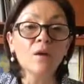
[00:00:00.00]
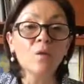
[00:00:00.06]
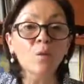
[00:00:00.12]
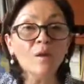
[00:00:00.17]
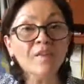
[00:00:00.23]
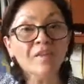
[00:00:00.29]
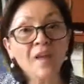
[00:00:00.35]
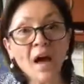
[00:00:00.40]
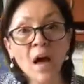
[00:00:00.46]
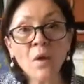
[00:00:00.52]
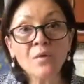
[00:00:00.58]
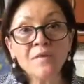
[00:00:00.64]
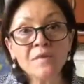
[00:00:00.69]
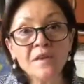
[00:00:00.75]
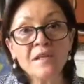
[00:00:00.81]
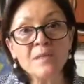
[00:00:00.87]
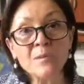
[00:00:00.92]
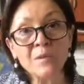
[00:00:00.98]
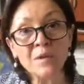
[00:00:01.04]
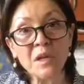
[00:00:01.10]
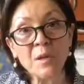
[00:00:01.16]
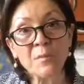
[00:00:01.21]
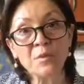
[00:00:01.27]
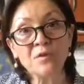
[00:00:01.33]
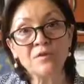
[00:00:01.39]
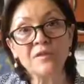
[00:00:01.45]
Without this
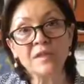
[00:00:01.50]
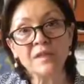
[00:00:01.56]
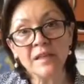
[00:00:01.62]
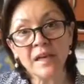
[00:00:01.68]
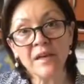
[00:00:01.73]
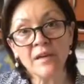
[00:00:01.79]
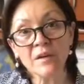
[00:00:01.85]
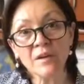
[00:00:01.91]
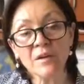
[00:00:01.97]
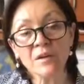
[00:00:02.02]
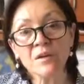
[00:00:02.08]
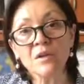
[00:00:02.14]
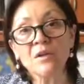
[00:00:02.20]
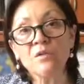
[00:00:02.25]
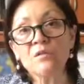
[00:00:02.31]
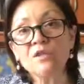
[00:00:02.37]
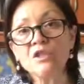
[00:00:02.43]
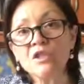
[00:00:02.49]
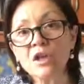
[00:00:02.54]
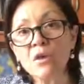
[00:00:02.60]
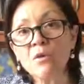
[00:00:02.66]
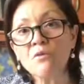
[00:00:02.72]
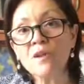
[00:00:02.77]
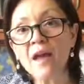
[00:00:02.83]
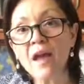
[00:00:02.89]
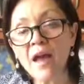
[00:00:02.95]
pre-approval letter, you
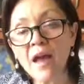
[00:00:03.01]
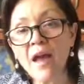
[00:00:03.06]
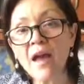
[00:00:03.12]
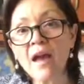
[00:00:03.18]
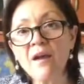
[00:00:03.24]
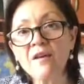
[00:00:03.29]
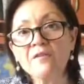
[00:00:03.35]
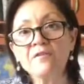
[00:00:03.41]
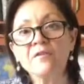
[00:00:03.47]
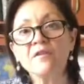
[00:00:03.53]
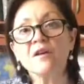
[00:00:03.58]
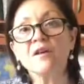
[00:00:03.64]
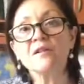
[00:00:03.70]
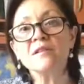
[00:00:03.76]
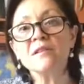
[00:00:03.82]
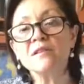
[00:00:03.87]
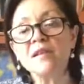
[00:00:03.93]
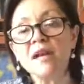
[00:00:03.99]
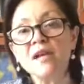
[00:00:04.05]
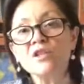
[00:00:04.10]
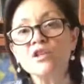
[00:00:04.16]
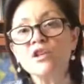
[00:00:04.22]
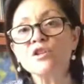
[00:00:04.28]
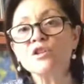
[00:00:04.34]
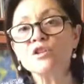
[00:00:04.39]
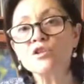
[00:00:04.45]
don't have
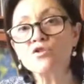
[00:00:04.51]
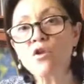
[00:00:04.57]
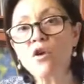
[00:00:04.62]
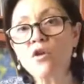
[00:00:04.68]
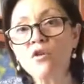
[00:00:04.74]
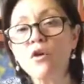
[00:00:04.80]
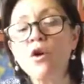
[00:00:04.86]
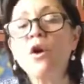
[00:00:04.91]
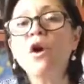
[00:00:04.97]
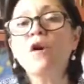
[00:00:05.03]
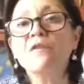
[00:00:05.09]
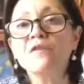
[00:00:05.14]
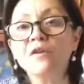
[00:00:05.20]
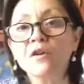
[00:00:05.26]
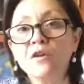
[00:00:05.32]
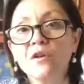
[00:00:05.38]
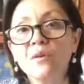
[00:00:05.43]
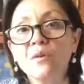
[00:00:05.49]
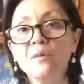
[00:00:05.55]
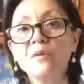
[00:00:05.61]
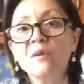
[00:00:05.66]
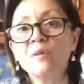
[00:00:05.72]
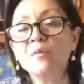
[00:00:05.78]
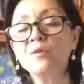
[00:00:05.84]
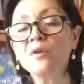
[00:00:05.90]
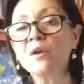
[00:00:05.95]
such a strong offer.
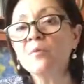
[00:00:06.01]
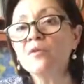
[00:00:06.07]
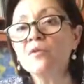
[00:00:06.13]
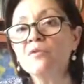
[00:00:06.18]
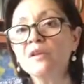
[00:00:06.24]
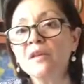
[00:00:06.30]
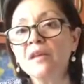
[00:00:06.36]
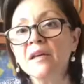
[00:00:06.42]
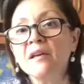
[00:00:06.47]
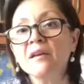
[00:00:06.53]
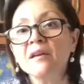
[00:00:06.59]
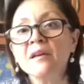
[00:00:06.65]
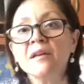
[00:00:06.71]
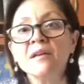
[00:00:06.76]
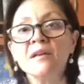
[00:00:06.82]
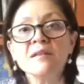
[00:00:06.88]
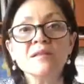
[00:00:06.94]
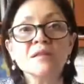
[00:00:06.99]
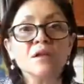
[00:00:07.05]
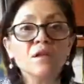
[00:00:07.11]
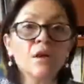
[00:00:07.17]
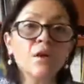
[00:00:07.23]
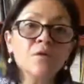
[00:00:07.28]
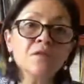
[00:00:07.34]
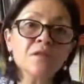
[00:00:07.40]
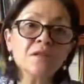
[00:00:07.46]
The pre-approval letter is the
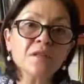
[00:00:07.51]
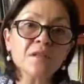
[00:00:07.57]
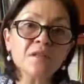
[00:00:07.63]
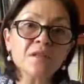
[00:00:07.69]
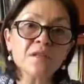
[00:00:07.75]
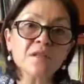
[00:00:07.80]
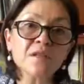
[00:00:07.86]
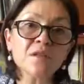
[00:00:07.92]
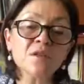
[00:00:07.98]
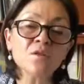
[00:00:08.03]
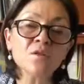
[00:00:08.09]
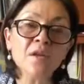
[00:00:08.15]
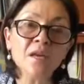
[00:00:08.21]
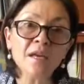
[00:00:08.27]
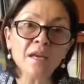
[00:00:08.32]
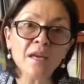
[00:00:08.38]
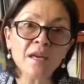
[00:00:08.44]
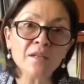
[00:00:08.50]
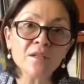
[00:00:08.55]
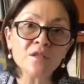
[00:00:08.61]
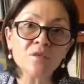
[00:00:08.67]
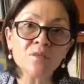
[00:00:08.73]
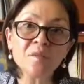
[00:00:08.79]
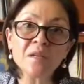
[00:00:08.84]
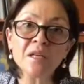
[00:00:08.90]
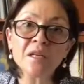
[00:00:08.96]
closest you can
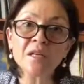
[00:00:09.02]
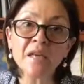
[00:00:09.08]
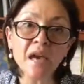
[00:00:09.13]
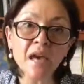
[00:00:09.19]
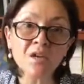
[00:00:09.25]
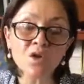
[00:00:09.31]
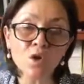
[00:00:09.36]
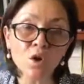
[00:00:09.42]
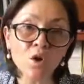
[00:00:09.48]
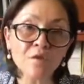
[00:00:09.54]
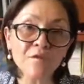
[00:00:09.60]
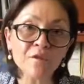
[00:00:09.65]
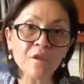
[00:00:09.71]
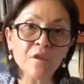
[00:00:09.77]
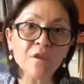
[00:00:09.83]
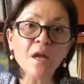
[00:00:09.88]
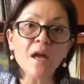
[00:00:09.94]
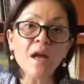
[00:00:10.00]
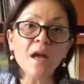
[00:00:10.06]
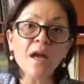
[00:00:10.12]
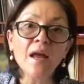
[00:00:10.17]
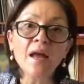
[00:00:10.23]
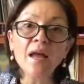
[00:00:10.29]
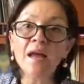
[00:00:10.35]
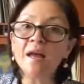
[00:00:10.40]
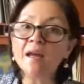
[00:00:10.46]
get to being a cash offer,
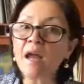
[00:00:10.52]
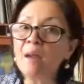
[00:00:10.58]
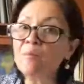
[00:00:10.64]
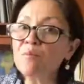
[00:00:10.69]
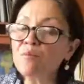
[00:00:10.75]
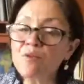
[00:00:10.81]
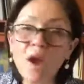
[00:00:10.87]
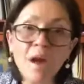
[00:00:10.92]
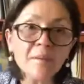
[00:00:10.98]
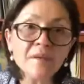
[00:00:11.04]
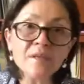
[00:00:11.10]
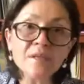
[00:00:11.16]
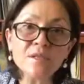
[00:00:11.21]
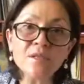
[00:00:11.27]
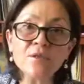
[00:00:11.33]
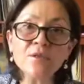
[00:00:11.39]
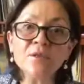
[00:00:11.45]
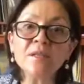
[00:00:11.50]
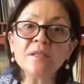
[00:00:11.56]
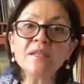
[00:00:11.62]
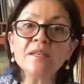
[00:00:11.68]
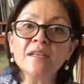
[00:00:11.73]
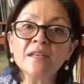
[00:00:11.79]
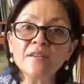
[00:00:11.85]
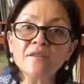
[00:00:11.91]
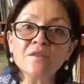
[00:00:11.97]
and I promise you
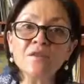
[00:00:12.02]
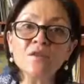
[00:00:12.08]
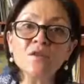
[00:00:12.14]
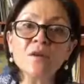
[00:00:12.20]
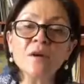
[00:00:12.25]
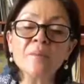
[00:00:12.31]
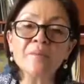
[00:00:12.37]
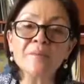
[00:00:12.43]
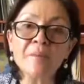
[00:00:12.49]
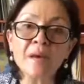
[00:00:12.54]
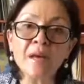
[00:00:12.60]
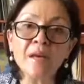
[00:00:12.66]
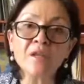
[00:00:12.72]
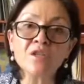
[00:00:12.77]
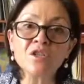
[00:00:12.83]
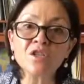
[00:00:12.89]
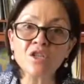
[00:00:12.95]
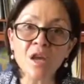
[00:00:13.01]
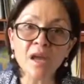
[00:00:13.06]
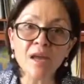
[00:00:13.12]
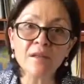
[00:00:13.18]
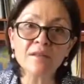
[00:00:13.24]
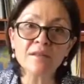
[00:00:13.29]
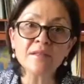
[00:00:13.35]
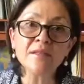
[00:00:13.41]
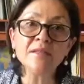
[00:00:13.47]
it gives you a better
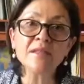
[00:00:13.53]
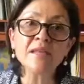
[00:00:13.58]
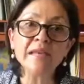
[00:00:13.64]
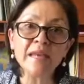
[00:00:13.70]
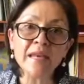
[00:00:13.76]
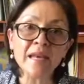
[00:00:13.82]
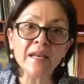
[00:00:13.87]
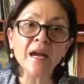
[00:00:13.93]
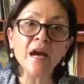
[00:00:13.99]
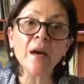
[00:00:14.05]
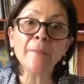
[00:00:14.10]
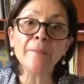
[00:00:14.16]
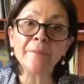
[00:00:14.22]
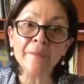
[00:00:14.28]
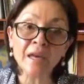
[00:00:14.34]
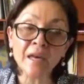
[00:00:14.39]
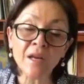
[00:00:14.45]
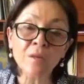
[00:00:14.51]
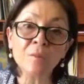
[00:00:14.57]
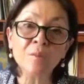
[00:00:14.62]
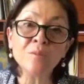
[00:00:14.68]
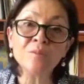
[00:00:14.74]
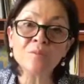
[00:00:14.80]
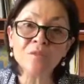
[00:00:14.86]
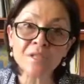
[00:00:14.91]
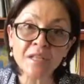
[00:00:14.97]
chance to get a better
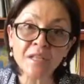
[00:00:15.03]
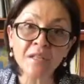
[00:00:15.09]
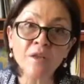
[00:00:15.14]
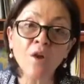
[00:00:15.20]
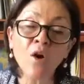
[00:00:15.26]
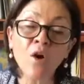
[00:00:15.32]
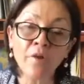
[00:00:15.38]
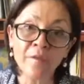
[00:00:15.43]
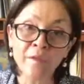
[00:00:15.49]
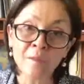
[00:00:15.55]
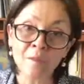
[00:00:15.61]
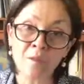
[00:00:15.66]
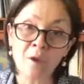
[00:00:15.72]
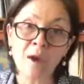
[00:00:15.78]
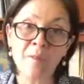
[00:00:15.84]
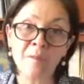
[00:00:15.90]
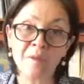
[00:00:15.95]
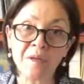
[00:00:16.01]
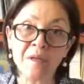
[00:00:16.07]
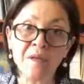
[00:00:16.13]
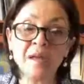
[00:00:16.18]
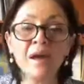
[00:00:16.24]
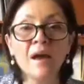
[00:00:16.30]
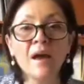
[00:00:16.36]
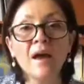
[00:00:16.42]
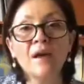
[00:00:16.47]
deal on the
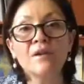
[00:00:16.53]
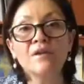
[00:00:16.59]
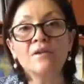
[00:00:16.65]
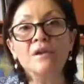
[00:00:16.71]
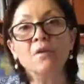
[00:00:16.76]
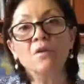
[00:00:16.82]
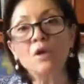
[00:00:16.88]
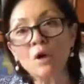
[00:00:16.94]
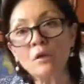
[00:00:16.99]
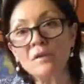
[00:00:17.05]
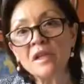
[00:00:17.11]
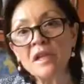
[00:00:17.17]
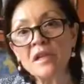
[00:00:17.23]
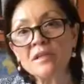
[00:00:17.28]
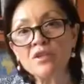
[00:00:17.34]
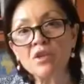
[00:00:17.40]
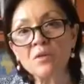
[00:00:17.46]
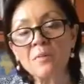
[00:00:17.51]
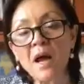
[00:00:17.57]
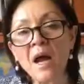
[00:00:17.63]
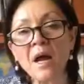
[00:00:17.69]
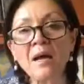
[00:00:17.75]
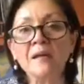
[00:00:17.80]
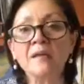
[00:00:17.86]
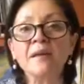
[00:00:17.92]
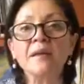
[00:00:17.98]
property. So go the extra
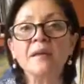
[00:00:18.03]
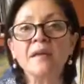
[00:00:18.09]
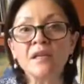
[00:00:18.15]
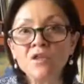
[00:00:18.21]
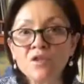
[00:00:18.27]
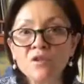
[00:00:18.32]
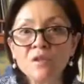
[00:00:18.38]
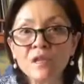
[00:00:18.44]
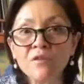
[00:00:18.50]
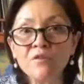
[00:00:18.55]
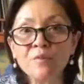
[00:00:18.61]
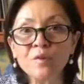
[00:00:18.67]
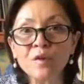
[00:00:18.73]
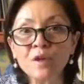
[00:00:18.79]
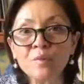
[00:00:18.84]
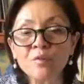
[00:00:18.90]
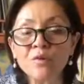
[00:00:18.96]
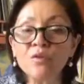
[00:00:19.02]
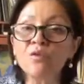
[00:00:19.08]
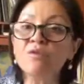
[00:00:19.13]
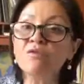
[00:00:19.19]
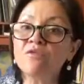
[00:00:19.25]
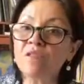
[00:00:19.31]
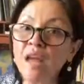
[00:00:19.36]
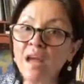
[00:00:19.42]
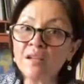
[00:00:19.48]
mile, get yourself
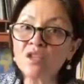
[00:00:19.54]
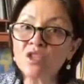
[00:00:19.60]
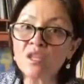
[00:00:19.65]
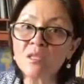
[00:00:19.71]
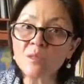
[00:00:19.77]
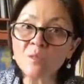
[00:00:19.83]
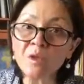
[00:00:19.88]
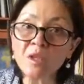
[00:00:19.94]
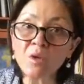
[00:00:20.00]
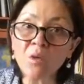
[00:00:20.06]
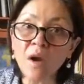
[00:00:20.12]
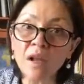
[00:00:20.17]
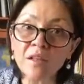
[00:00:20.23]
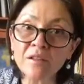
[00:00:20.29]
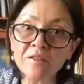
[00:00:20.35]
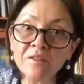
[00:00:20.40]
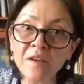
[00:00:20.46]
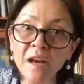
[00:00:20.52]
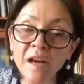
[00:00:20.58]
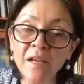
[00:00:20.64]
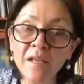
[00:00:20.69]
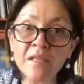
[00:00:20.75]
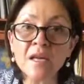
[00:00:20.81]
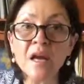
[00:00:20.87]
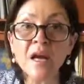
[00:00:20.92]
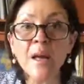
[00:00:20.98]
pre-approved, not just
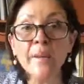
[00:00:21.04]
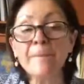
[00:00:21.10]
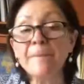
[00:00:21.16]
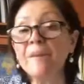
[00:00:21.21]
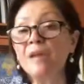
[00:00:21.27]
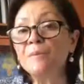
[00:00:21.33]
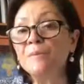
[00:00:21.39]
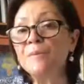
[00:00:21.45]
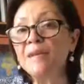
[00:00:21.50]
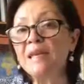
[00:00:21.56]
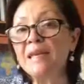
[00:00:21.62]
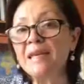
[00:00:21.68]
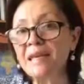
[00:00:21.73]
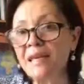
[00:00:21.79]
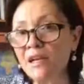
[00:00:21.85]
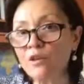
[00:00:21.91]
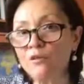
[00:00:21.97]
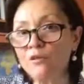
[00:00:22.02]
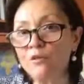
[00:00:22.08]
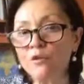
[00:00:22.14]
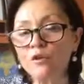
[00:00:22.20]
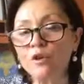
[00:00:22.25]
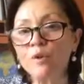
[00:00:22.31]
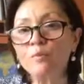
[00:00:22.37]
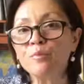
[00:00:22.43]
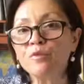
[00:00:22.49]
pre-qualified, but be
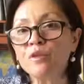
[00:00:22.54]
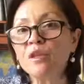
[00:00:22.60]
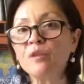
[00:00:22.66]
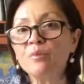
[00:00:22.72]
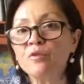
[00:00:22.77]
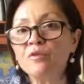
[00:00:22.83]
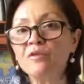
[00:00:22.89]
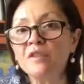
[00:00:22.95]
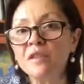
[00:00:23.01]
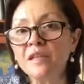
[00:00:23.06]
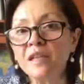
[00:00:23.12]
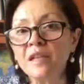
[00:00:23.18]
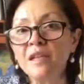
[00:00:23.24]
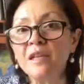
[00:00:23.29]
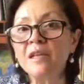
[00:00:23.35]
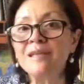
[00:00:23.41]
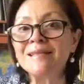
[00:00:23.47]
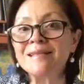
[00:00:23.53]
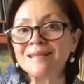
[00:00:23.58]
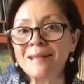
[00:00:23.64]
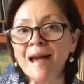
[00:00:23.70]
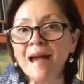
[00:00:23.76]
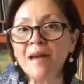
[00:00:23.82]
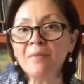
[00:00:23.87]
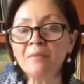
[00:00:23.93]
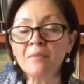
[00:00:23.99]
careful. Your pre-approval letter is
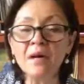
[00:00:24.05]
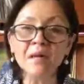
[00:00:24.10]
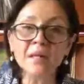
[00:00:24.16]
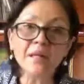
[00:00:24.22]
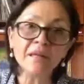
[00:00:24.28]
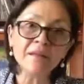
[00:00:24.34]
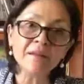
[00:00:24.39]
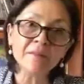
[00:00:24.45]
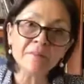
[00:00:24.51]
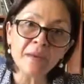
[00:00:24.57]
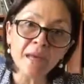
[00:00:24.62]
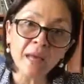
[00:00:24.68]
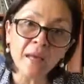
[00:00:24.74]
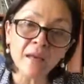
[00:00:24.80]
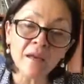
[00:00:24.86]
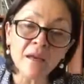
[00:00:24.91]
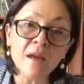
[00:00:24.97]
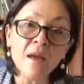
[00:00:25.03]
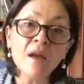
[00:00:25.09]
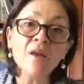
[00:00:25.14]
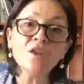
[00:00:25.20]
not money in the bank.